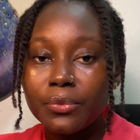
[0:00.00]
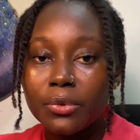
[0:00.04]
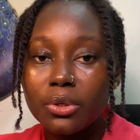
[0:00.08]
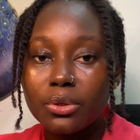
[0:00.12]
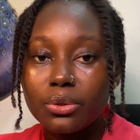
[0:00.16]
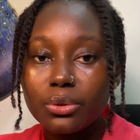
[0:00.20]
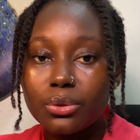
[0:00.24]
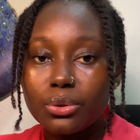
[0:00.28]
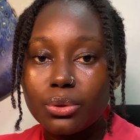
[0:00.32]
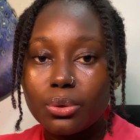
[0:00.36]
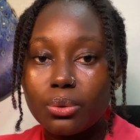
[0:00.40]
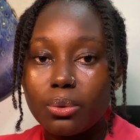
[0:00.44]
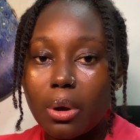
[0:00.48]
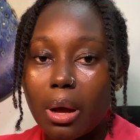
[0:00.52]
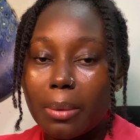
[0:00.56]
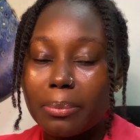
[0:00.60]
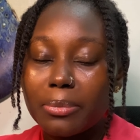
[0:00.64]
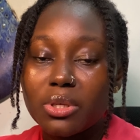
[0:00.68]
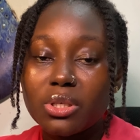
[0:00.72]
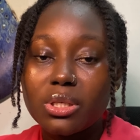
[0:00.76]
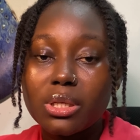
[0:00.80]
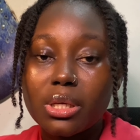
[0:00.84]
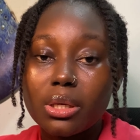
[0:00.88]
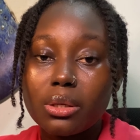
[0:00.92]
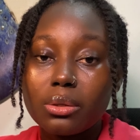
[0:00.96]
So I'm
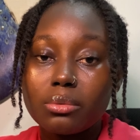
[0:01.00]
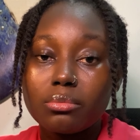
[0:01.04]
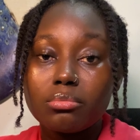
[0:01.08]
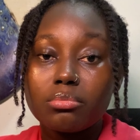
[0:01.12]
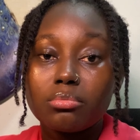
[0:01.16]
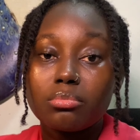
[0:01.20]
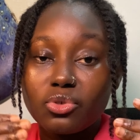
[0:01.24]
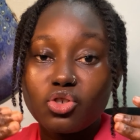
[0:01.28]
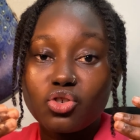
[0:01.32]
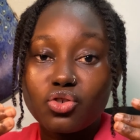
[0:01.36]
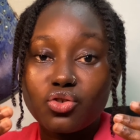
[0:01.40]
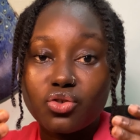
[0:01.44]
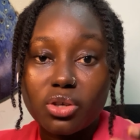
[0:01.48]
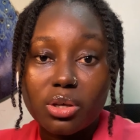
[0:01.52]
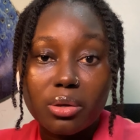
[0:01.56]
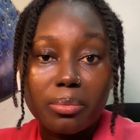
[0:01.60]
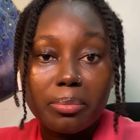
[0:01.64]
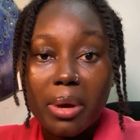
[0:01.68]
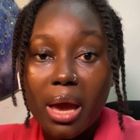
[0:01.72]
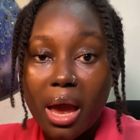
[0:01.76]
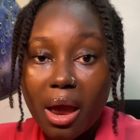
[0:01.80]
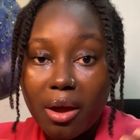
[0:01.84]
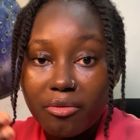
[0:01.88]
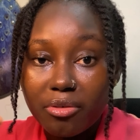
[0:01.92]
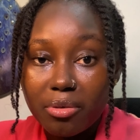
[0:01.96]
not saying
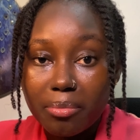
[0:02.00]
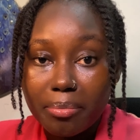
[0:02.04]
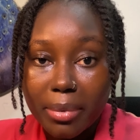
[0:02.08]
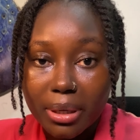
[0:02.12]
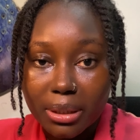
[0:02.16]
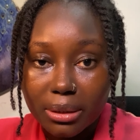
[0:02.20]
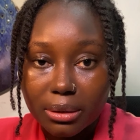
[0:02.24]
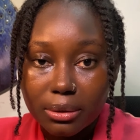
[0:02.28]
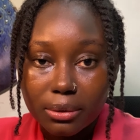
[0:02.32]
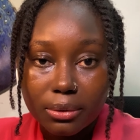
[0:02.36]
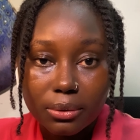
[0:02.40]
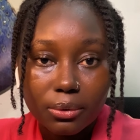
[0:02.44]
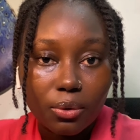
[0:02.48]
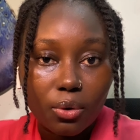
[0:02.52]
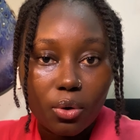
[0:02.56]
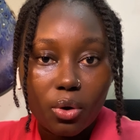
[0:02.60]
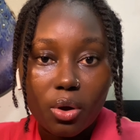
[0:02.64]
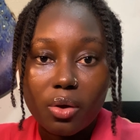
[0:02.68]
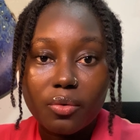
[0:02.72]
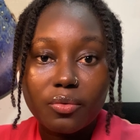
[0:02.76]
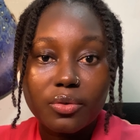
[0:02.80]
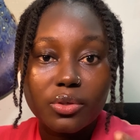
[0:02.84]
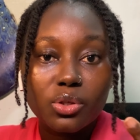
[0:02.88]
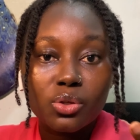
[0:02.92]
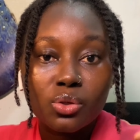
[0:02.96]
trim every month or
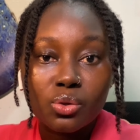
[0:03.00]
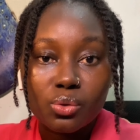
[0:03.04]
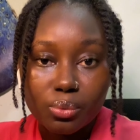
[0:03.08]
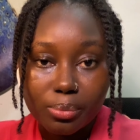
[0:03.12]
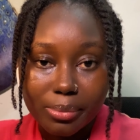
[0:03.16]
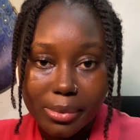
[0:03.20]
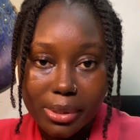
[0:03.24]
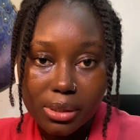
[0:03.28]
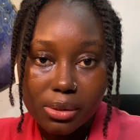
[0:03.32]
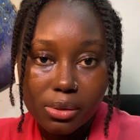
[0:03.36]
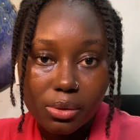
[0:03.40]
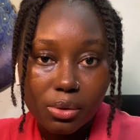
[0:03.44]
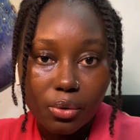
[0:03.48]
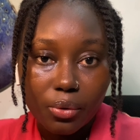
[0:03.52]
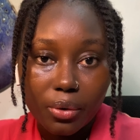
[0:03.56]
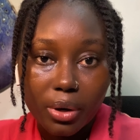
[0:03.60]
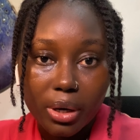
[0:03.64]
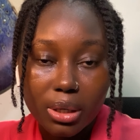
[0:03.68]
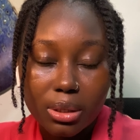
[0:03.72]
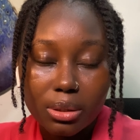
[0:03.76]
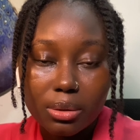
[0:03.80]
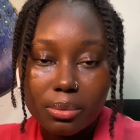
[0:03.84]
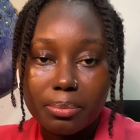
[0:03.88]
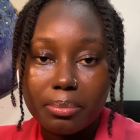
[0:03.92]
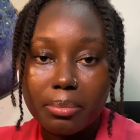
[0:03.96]
every 2 months, all
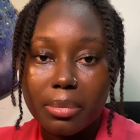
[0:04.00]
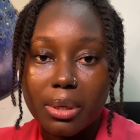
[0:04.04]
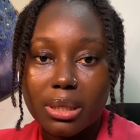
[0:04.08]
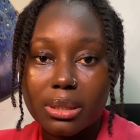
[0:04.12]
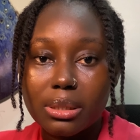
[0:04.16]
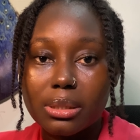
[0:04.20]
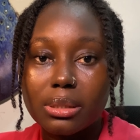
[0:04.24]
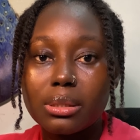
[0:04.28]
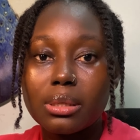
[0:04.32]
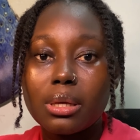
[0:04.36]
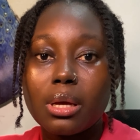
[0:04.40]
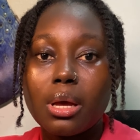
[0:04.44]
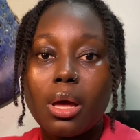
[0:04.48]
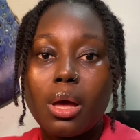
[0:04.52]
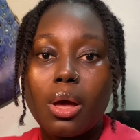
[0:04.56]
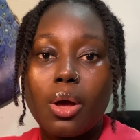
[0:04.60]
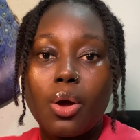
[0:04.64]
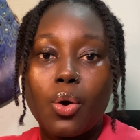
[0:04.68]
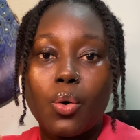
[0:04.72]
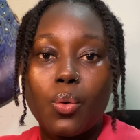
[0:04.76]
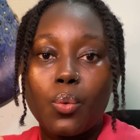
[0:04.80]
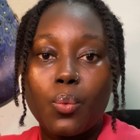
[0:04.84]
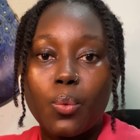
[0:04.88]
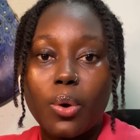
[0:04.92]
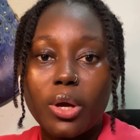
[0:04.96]
right? But
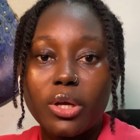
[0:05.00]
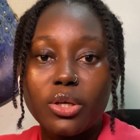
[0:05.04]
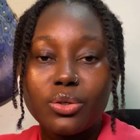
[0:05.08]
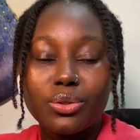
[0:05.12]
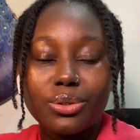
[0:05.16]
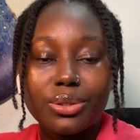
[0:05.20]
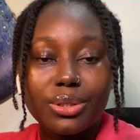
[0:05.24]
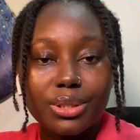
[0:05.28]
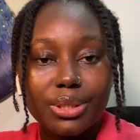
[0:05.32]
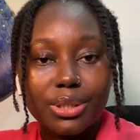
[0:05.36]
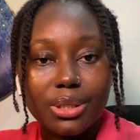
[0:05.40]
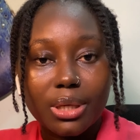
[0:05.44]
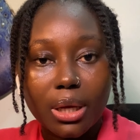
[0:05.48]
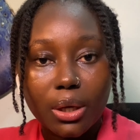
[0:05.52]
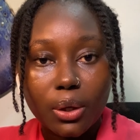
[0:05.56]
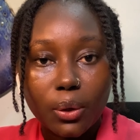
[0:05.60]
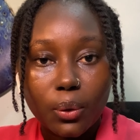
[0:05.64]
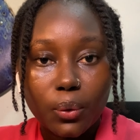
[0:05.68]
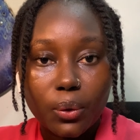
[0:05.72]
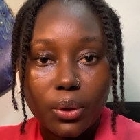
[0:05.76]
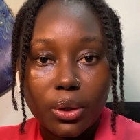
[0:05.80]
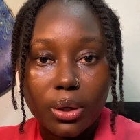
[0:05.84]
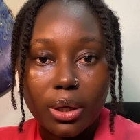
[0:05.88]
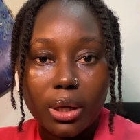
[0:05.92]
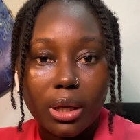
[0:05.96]
when you
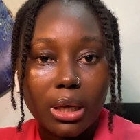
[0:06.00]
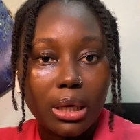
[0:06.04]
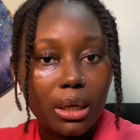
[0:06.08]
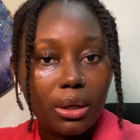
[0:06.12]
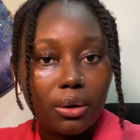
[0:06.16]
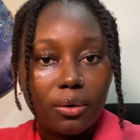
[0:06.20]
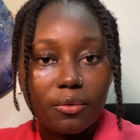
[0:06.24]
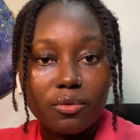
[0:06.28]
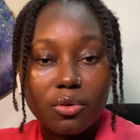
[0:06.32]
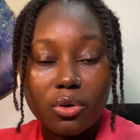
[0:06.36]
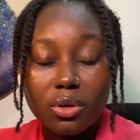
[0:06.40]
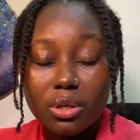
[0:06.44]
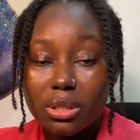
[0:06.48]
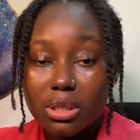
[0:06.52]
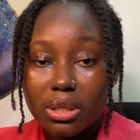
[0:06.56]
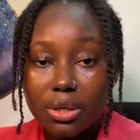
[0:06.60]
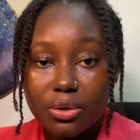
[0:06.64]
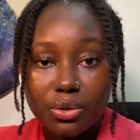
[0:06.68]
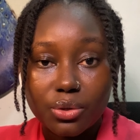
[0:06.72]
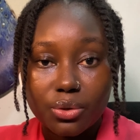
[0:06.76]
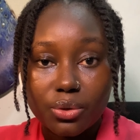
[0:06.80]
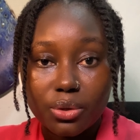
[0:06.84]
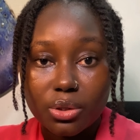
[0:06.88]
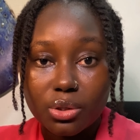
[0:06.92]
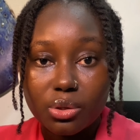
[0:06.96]
detangle your hair, of course there
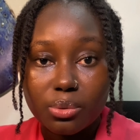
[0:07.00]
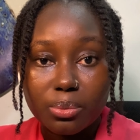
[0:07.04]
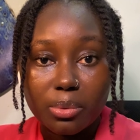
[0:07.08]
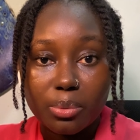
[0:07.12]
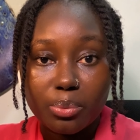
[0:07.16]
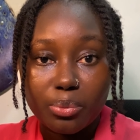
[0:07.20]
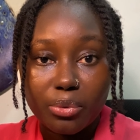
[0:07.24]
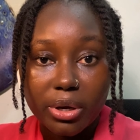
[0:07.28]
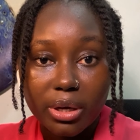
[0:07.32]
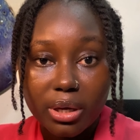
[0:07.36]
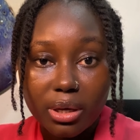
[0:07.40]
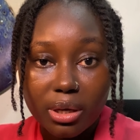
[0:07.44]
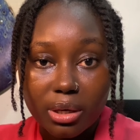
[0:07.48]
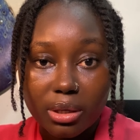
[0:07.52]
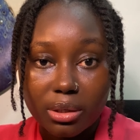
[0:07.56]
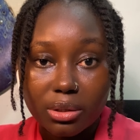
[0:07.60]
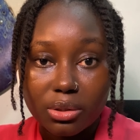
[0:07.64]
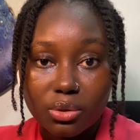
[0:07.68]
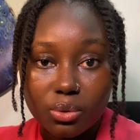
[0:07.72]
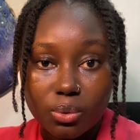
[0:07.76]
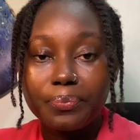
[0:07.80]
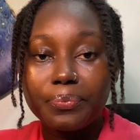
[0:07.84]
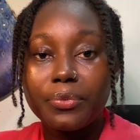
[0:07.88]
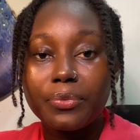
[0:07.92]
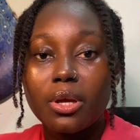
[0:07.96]
is going to be breakage.